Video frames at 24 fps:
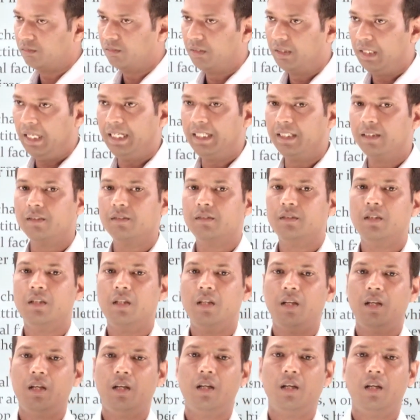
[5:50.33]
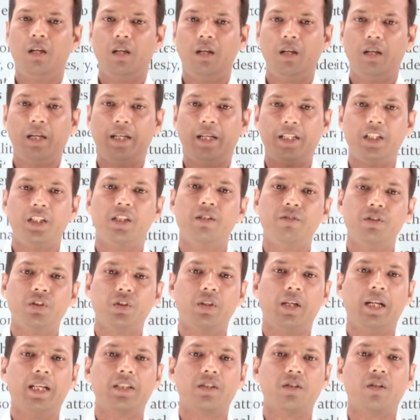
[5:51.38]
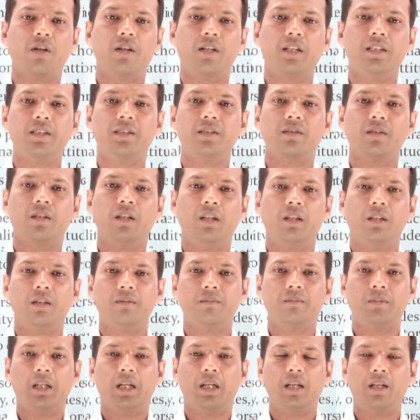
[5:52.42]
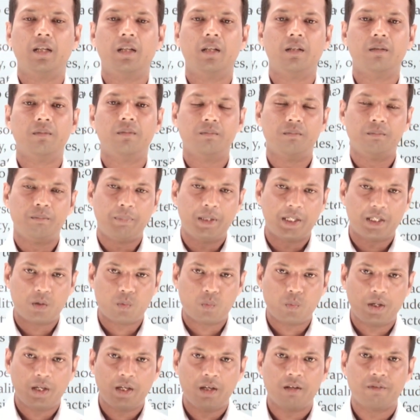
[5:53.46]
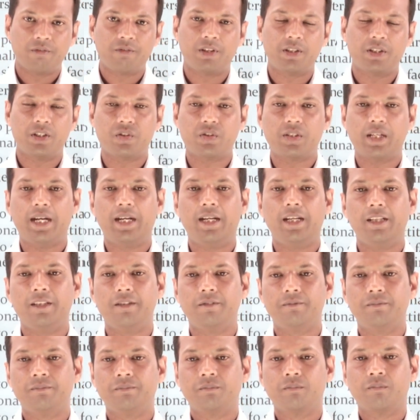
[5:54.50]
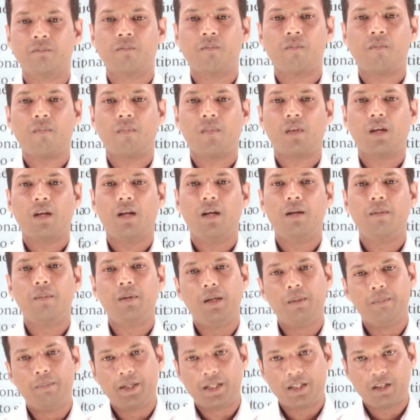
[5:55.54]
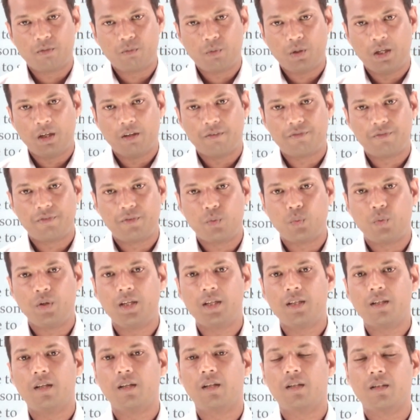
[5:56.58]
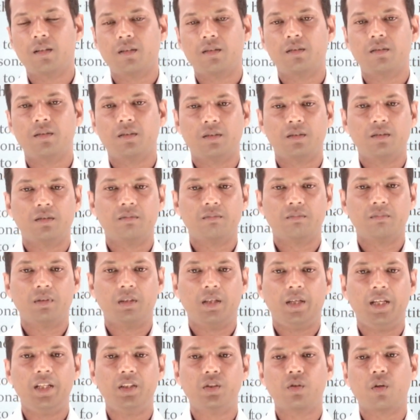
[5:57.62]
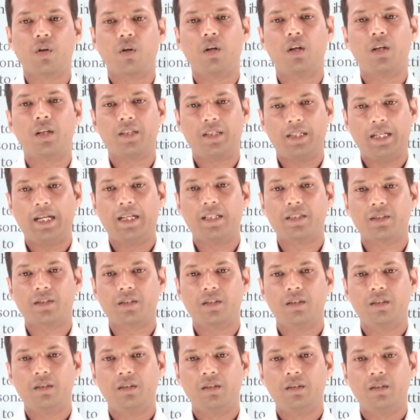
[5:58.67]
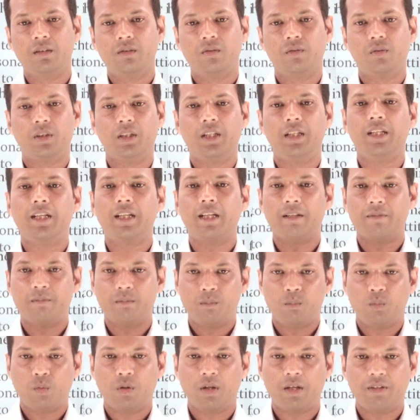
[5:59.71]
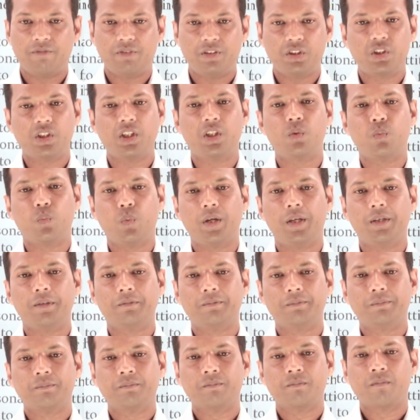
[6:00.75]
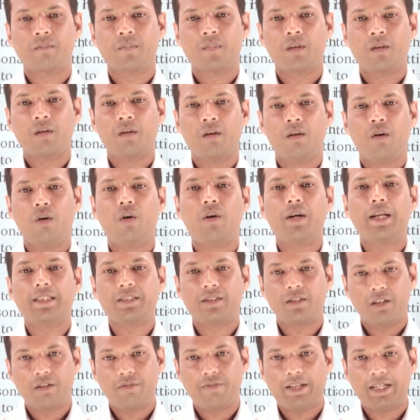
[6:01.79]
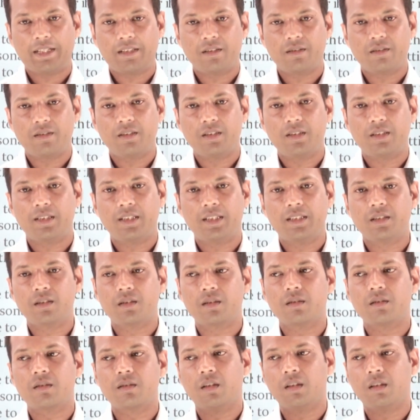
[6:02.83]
Like an individual has got his better way of understanding, a better way of doing his or her task in a more efficient way. Or external factors in the sense